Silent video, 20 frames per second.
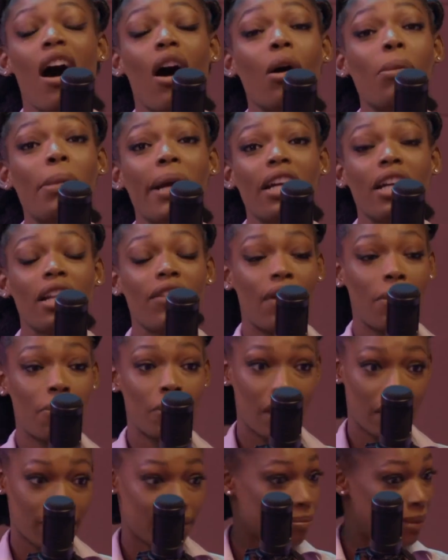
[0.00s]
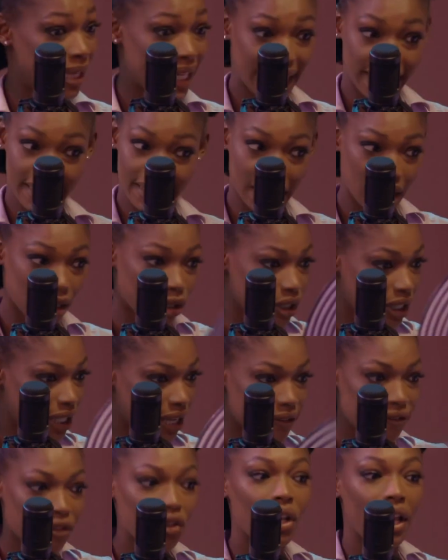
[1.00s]
Oh my God, if I put like my leg inside gutter,
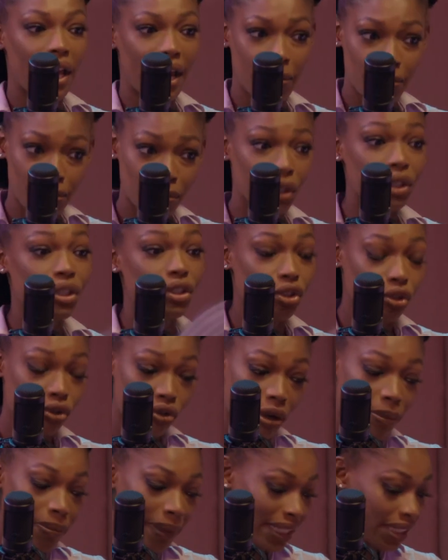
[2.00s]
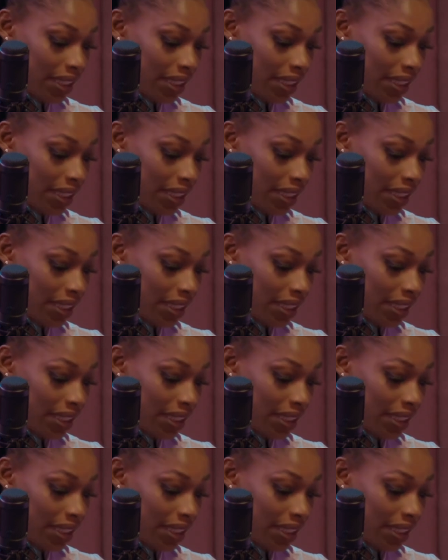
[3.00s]
I feel like I'm gonna scrub my